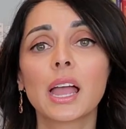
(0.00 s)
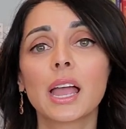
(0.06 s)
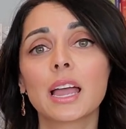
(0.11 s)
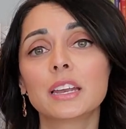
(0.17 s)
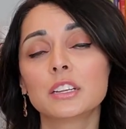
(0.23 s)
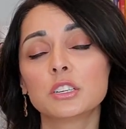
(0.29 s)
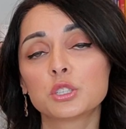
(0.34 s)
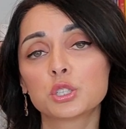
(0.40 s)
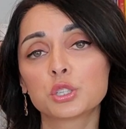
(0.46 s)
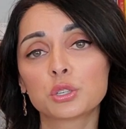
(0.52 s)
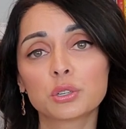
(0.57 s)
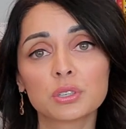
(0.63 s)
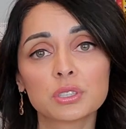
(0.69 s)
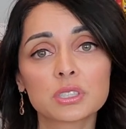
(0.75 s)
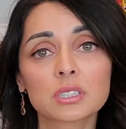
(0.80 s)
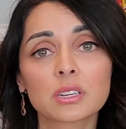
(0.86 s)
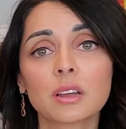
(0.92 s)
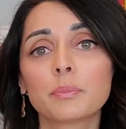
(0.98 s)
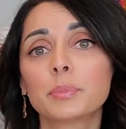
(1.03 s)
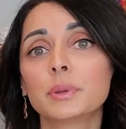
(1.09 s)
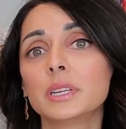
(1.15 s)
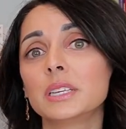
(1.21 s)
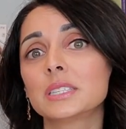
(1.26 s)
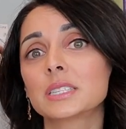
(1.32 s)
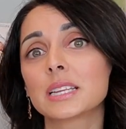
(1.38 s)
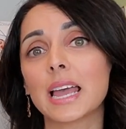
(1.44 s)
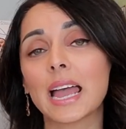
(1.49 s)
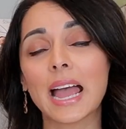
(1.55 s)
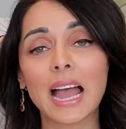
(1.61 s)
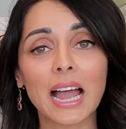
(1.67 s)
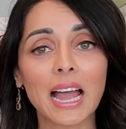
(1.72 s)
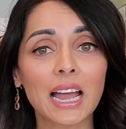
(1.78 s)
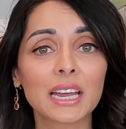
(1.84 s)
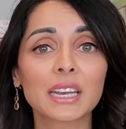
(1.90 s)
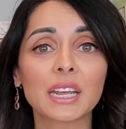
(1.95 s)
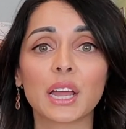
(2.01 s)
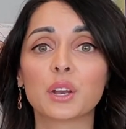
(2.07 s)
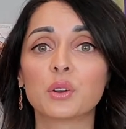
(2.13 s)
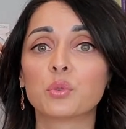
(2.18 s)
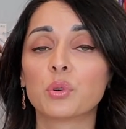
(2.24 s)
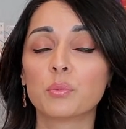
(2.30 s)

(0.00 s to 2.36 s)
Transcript: and insurance companies add and